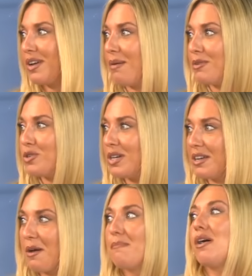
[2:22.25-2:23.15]
Real Madrid
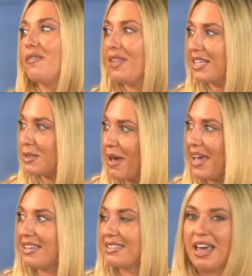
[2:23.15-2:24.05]
and command that
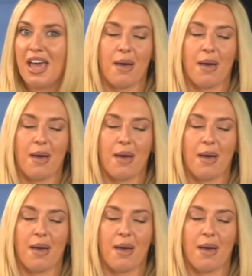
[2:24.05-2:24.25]
space,